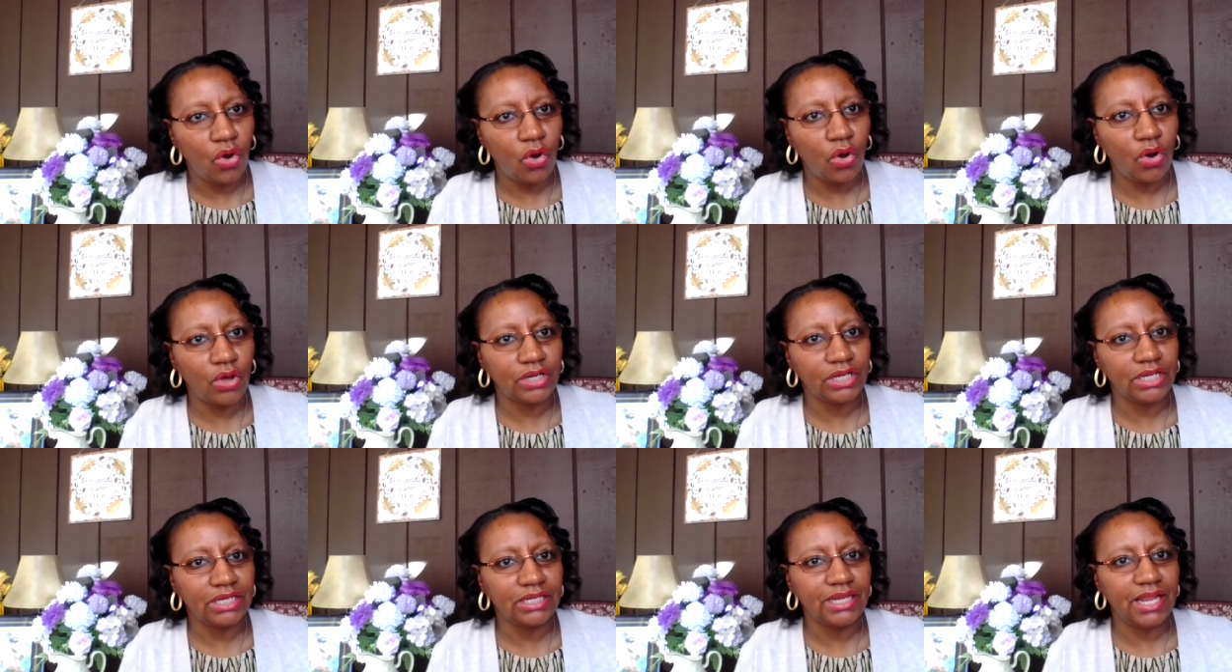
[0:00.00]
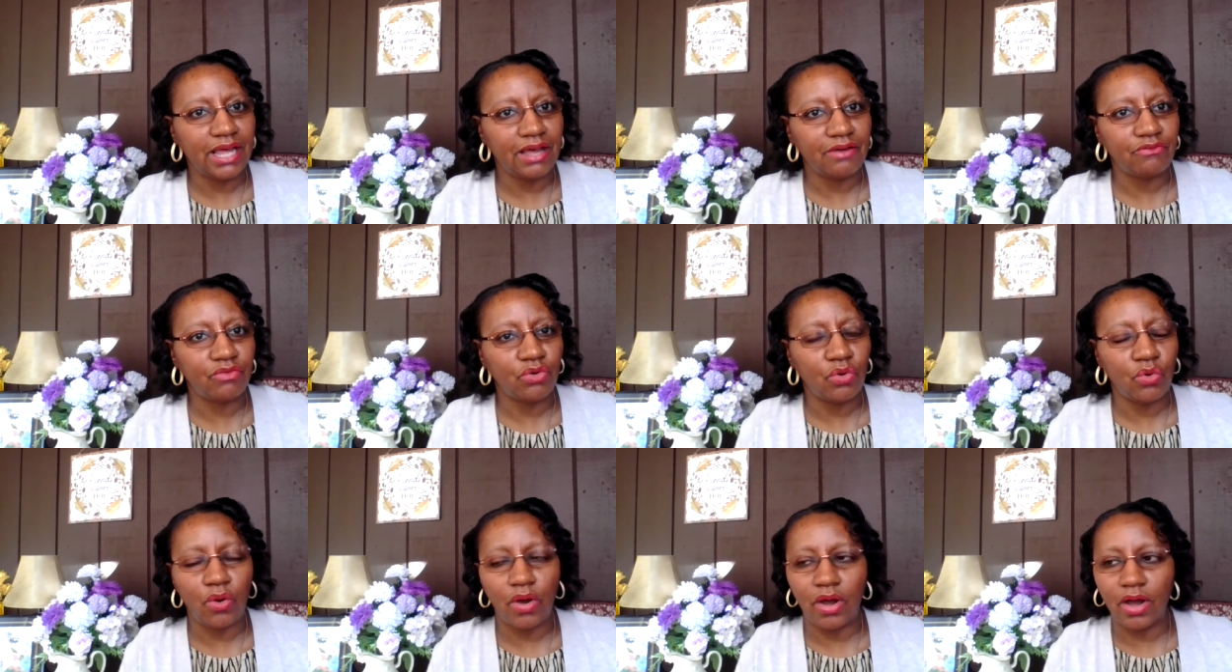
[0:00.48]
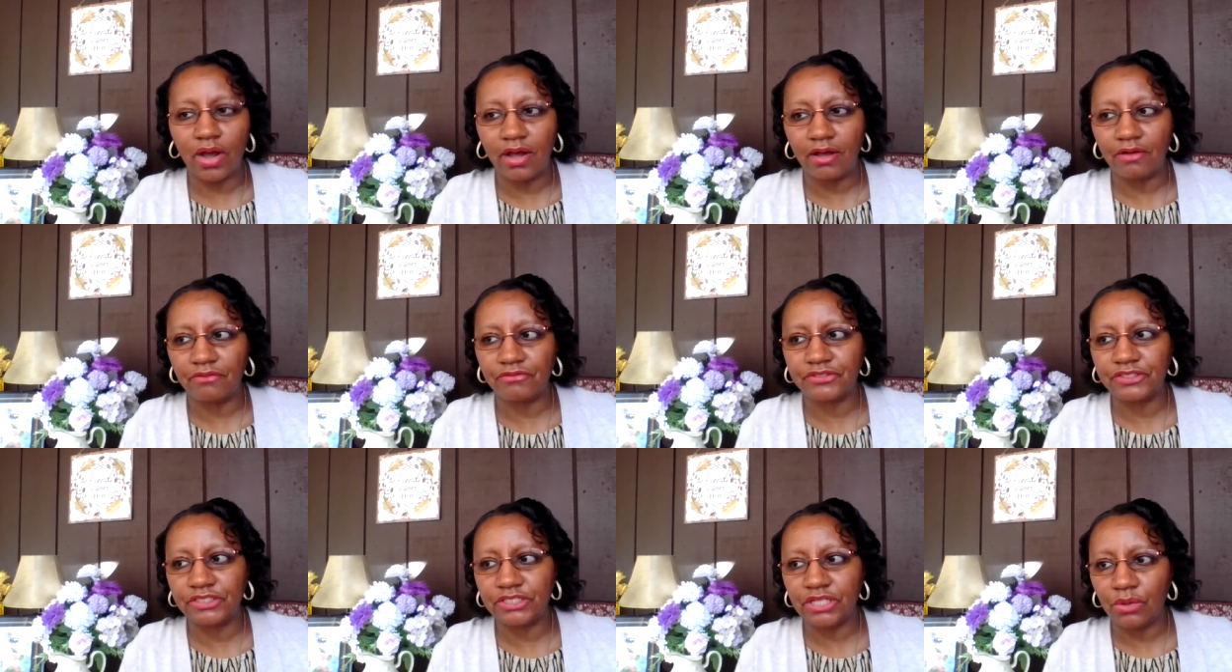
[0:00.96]
on the level
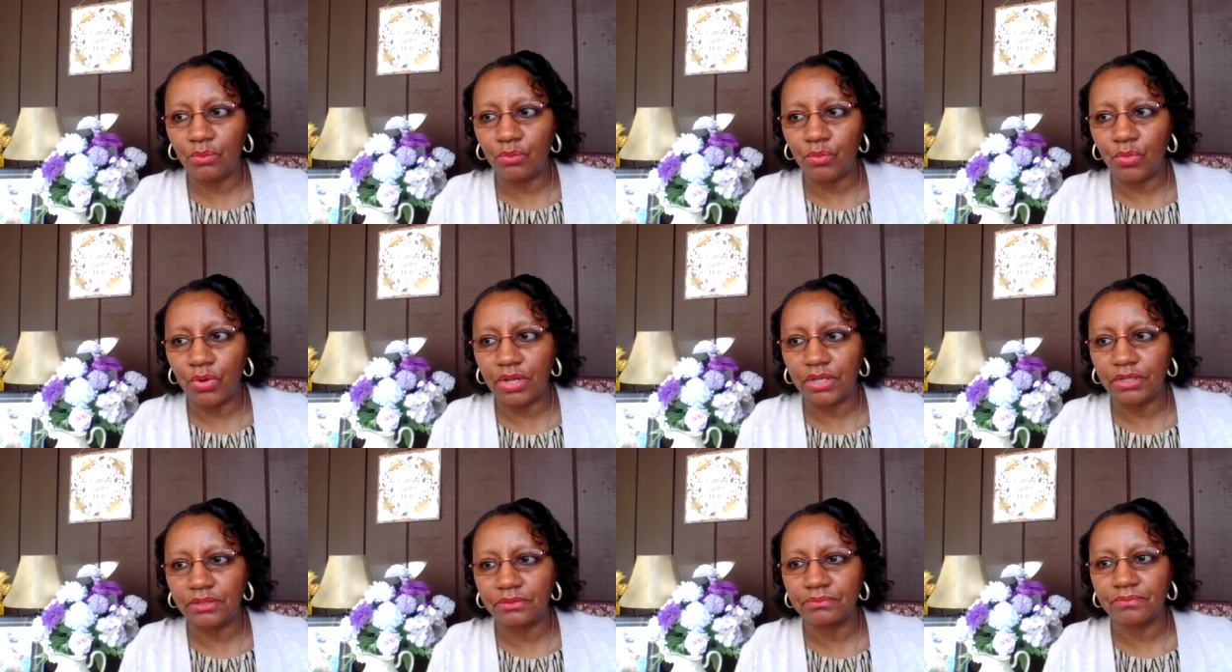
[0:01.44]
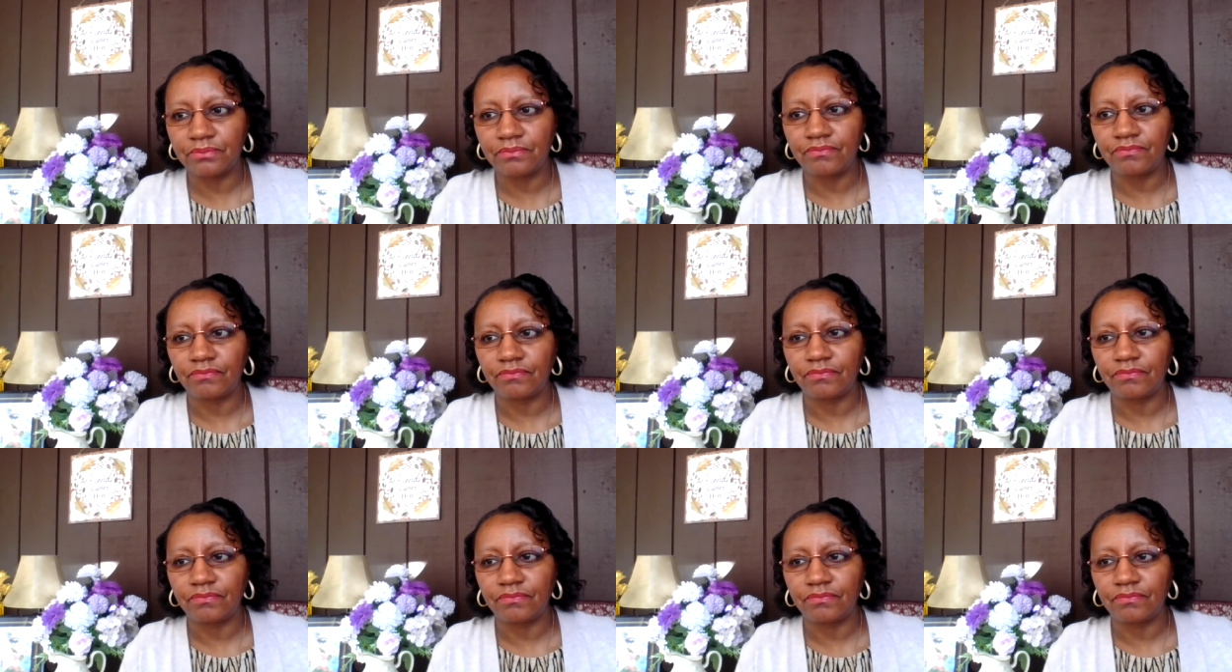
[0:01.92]
of someone